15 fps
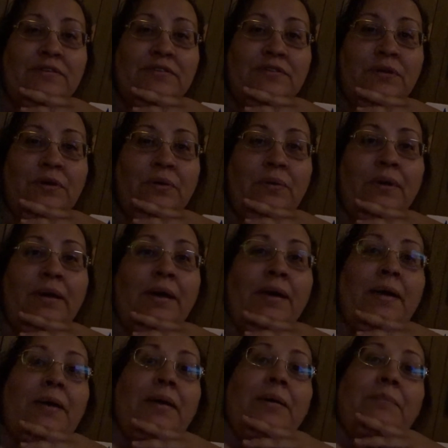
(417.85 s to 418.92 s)
So
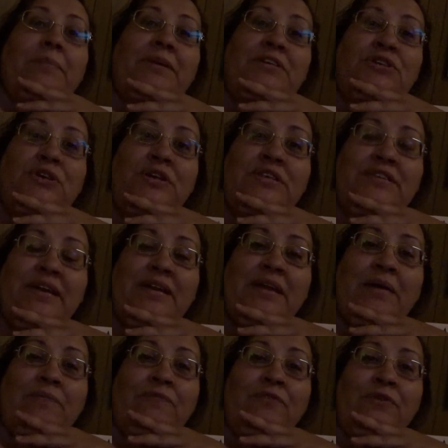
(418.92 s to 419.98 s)
be sure to sign
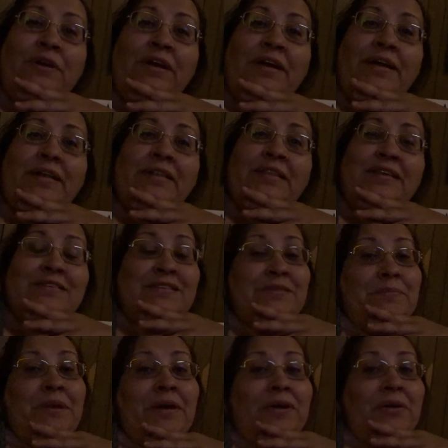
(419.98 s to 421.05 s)
up for it. This is
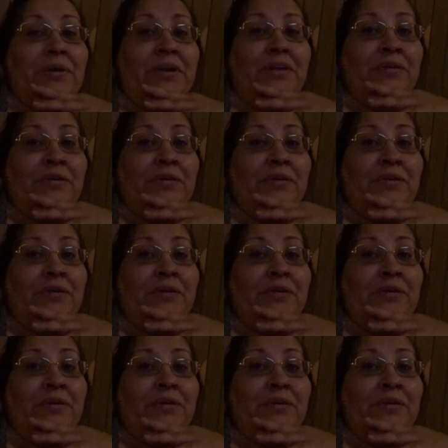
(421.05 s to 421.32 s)
Margarita